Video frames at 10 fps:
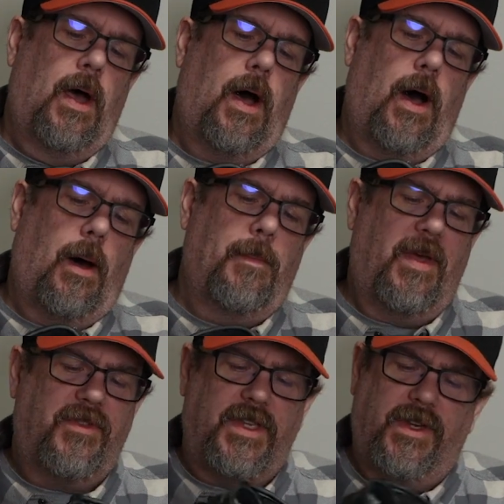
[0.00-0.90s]

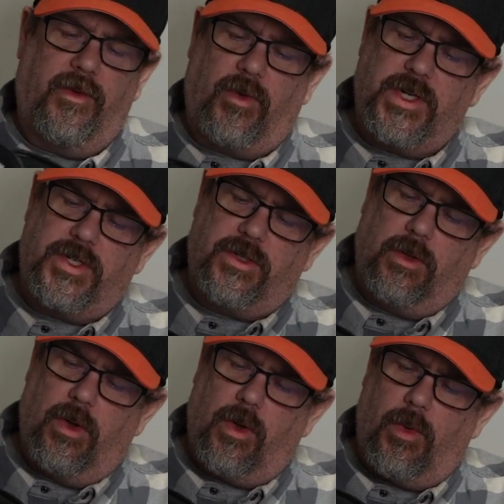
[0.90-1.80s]
Have the Indy Ridge
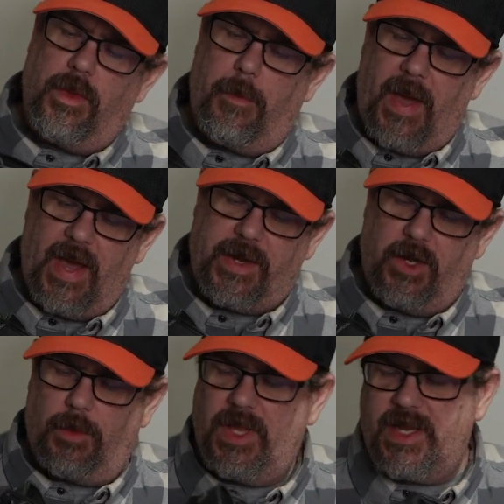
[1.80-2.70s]
logo on the back
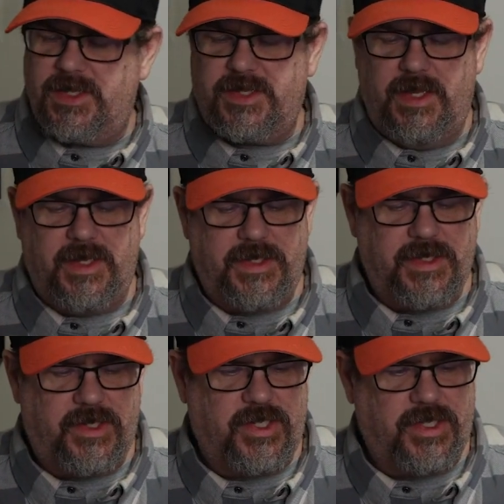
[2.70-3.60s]
here, but like I said, this
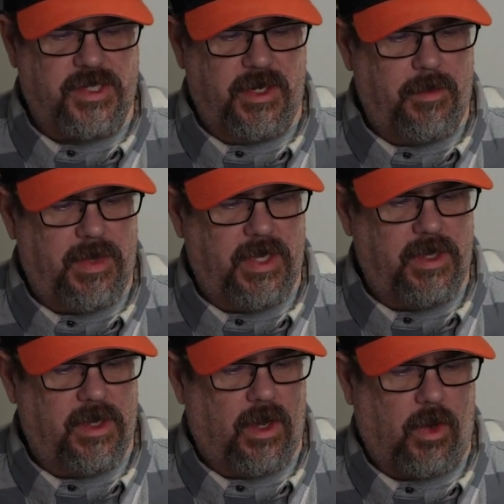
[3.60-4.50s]
is just going to
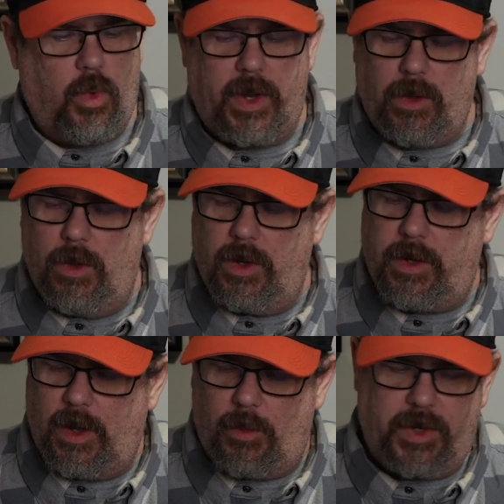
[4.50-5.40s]
be a quick
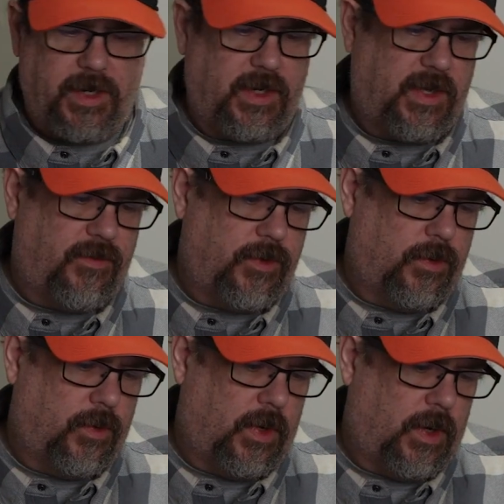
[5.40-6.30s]
look. I wanted to give
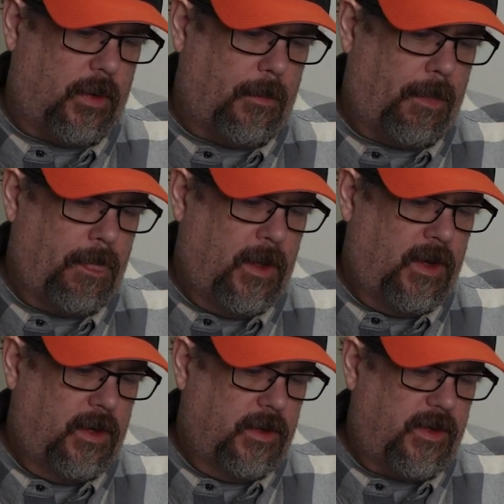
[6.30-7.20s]
you
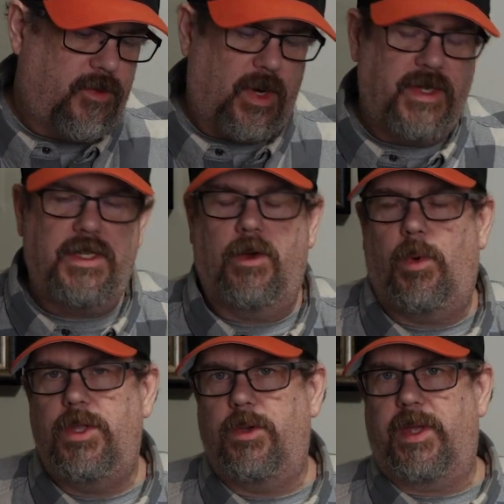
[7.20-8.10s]
an idea of
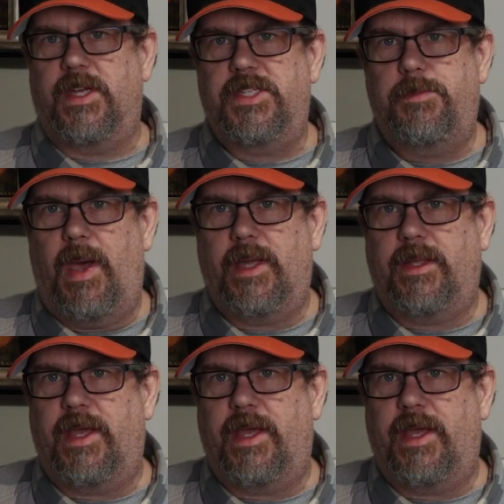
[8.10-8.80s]
what you can expect.